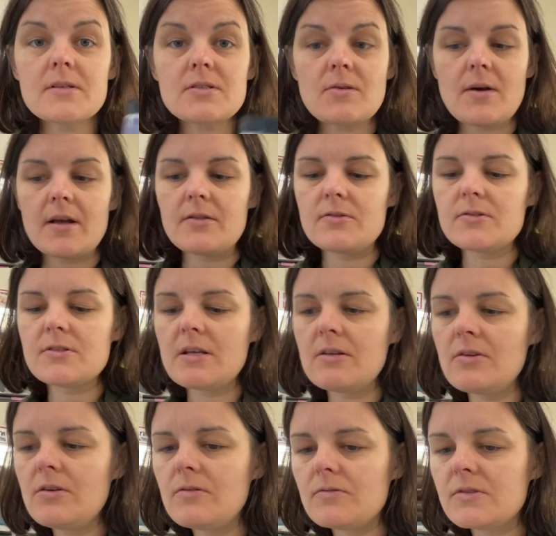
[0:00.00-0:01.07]
so others
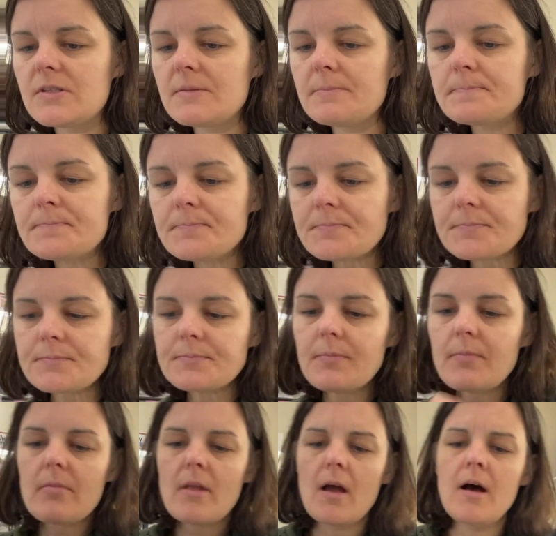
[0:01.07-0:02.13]
can use.
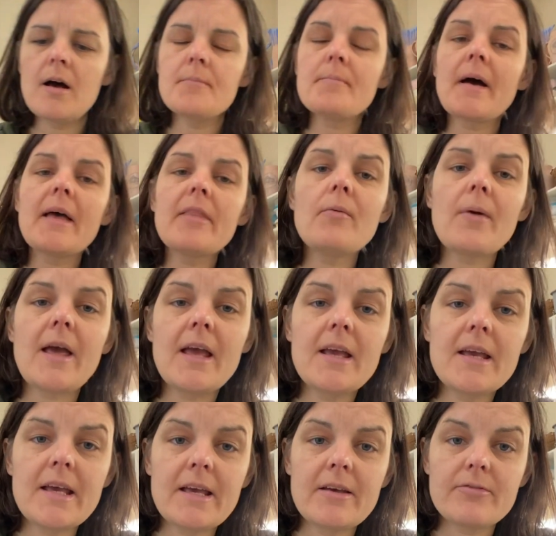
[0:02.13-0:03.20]
By the
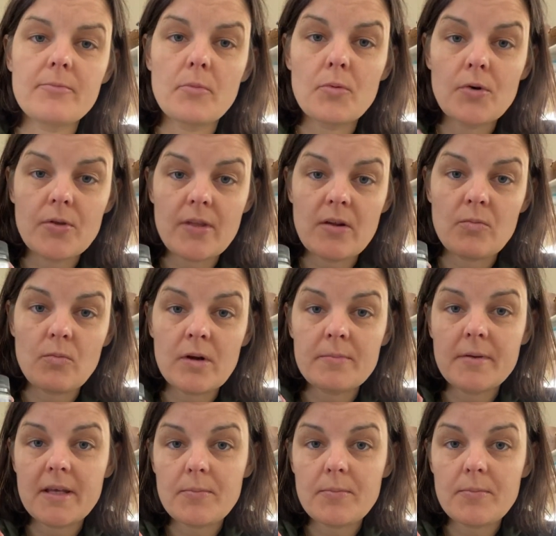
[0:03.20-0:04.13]
way, if more than one